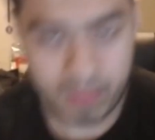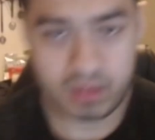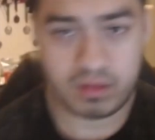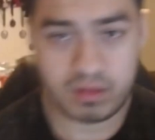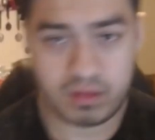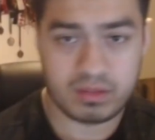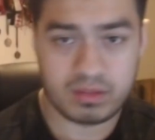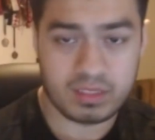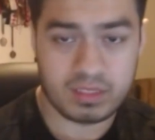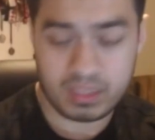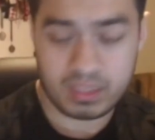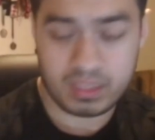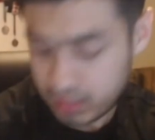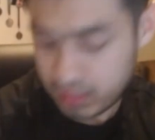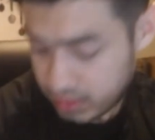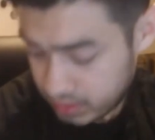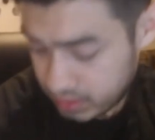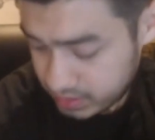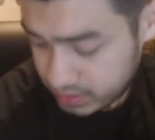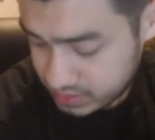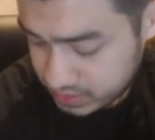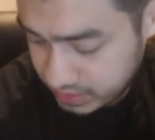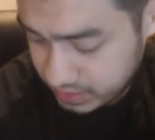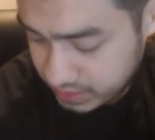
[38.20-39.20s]

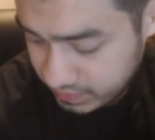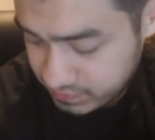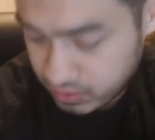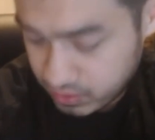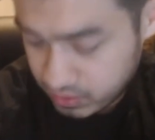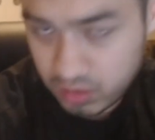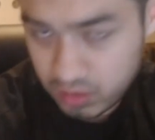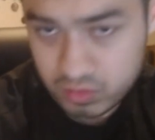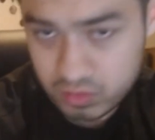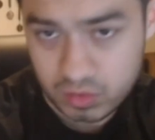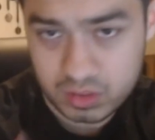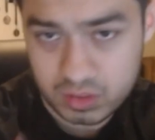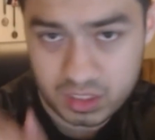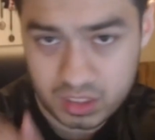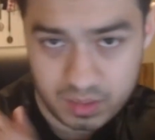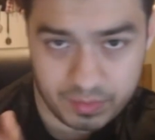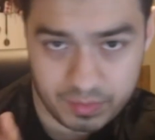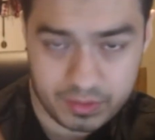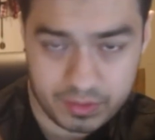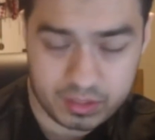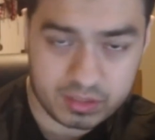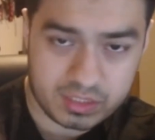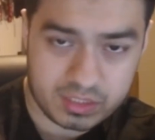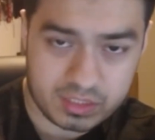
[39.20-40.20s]
The sleeves are rolled up.
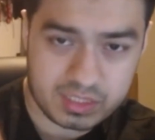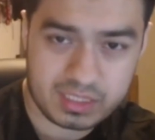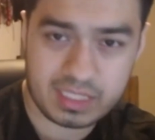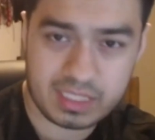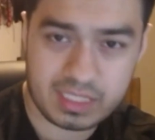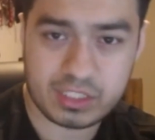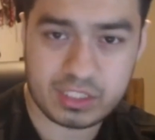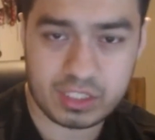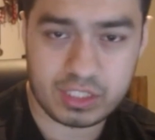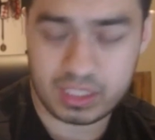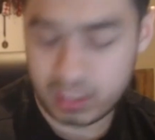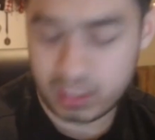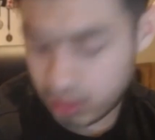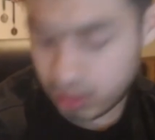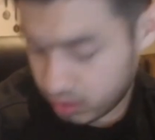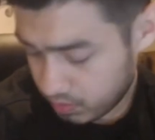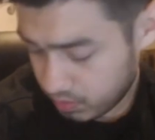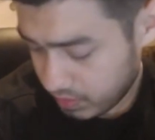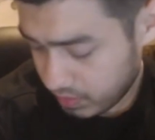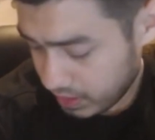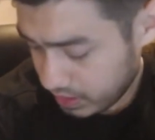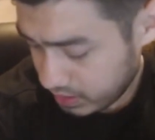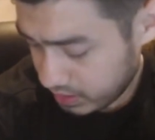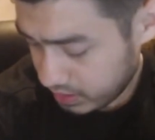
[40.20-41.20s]
They're stitched in
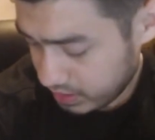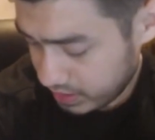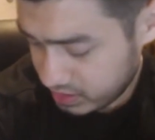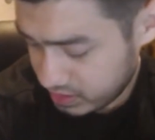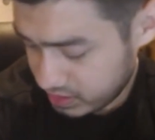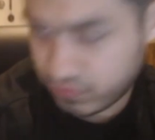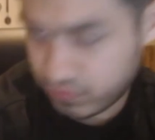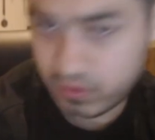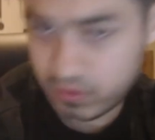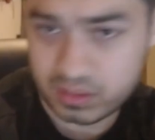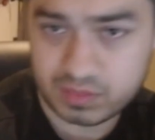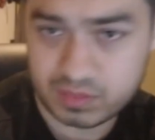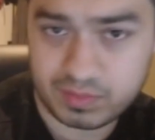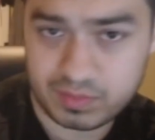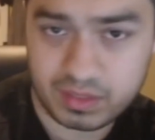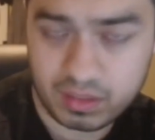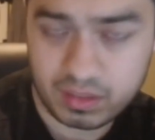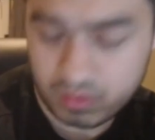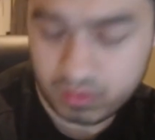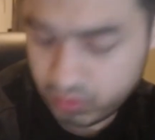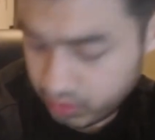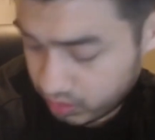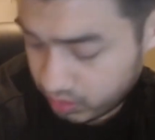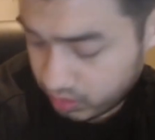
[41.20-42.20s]
automatically. As far as being
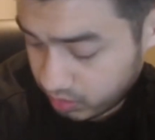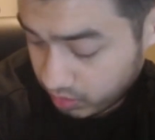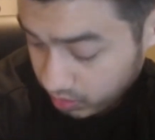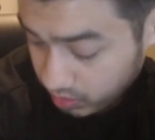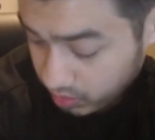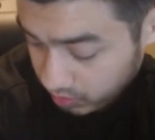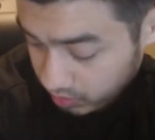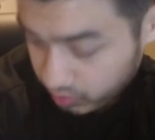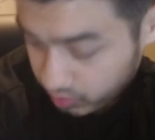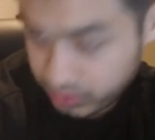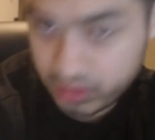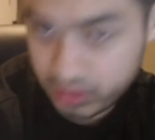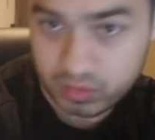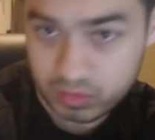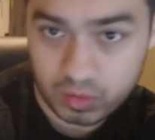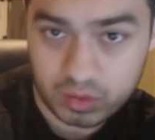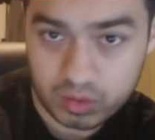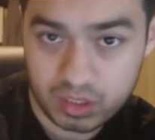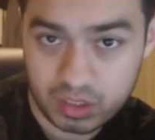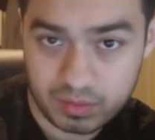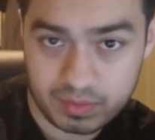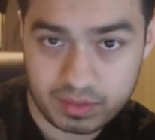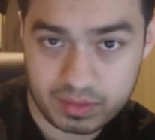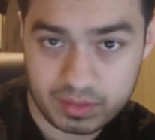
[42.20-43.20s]
when they're rolled
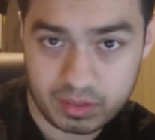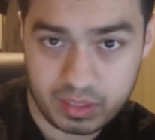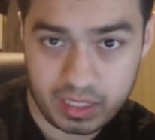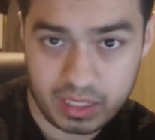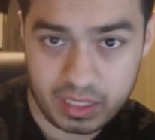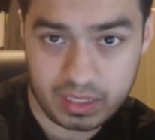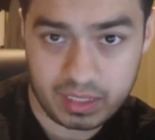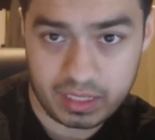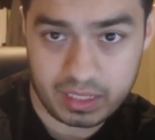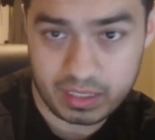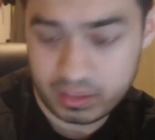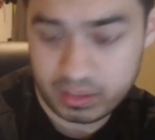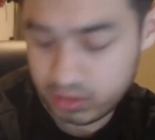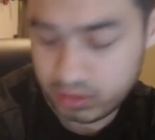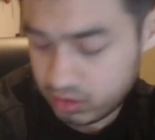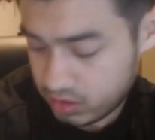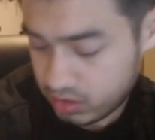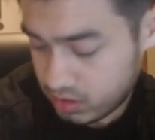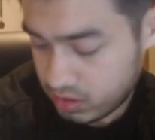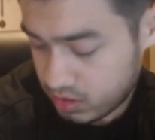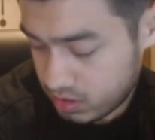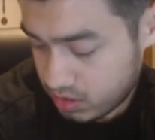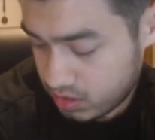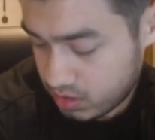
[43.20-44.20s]
up, you can't, like,
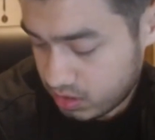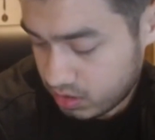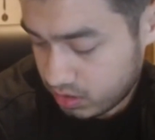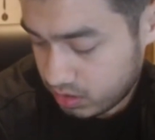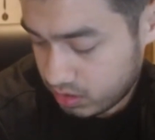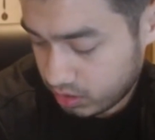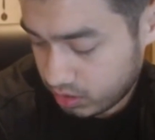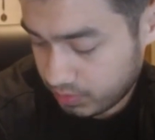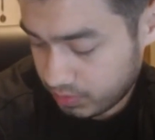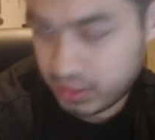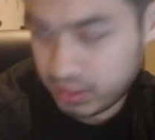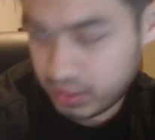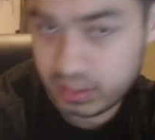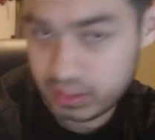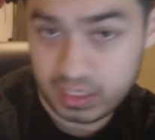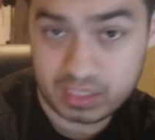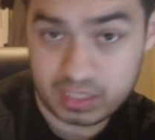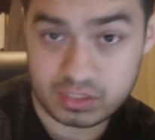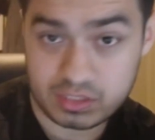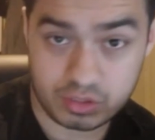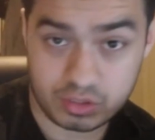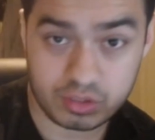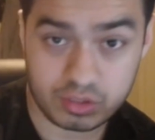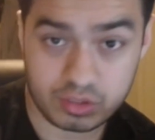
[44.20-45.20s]
I mean, I guess
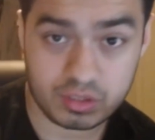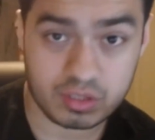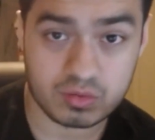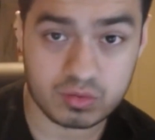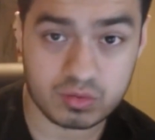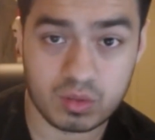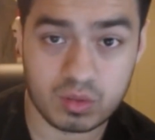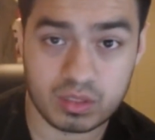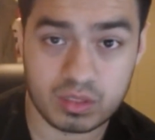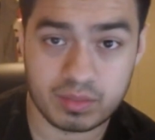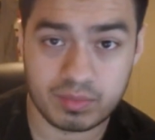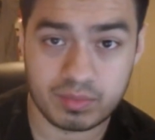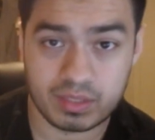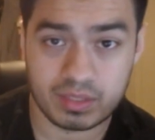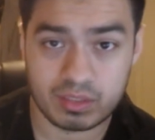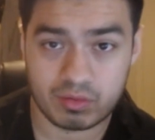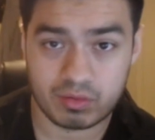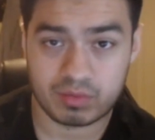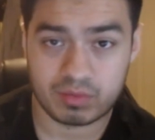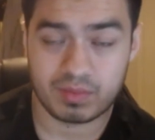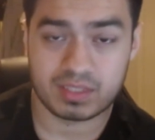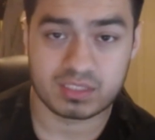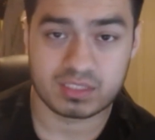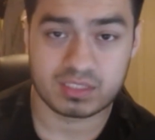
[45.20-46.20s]
you could unroll it, but it
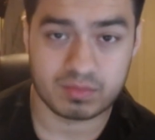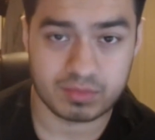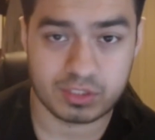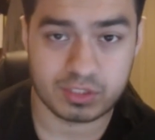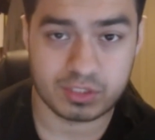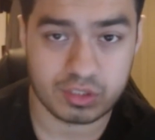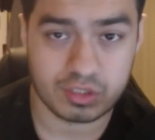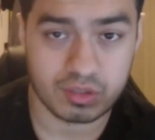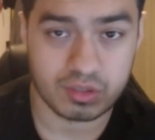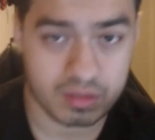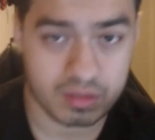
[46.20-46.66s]
would mess up the shirt